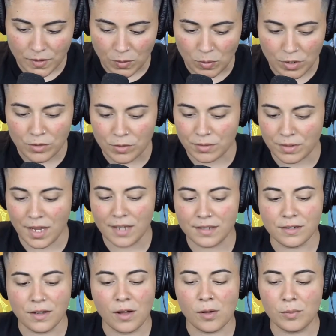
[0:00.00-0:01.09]
are you? Not
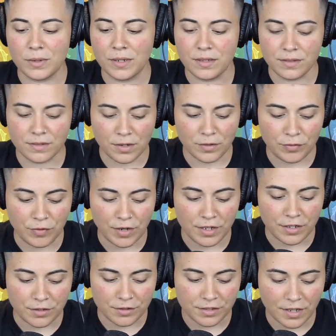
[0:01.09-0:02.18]
y'all being afraid
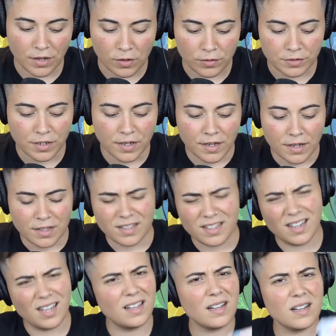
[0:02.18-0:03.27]
of yourselves.
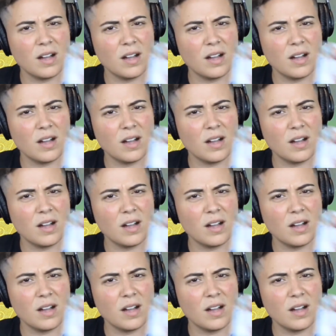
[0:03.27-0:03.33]
King of